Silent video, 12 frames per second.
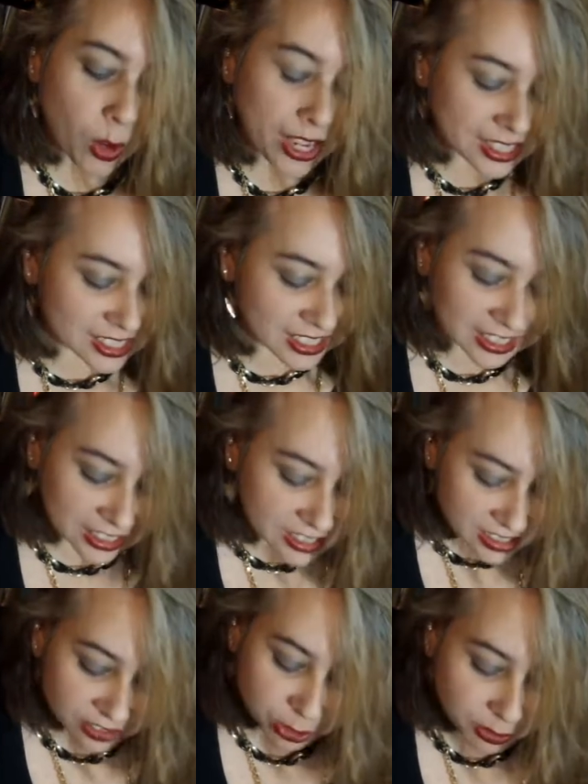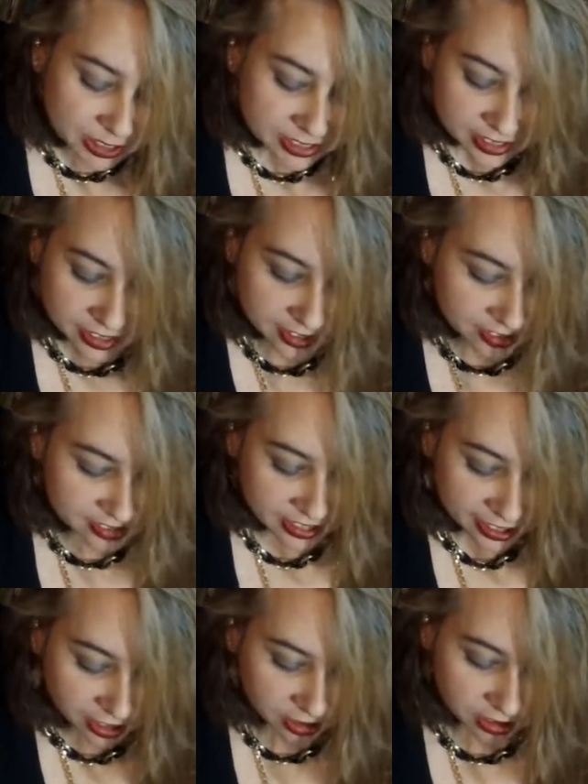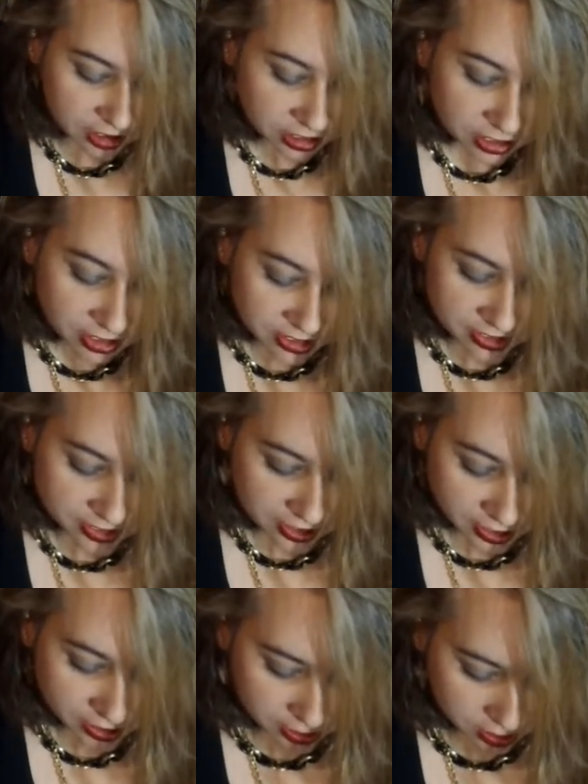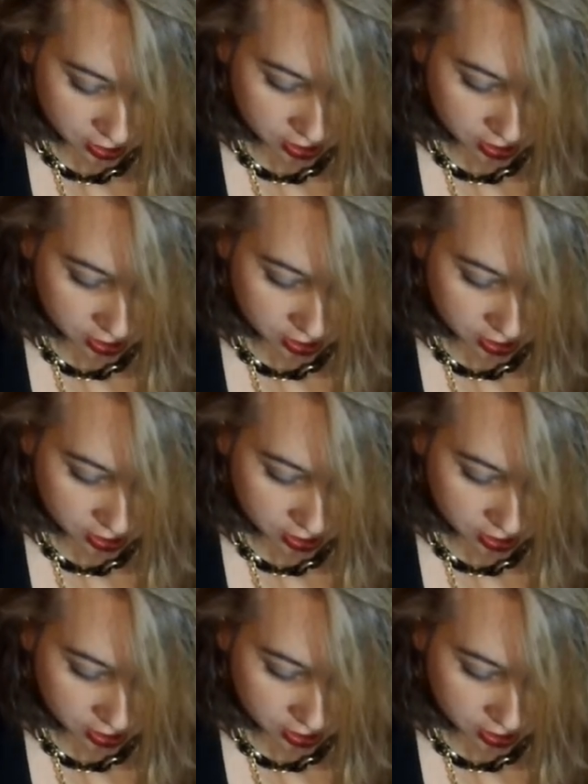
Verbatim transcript: why isn't it easy for me to take these out? I don't understand.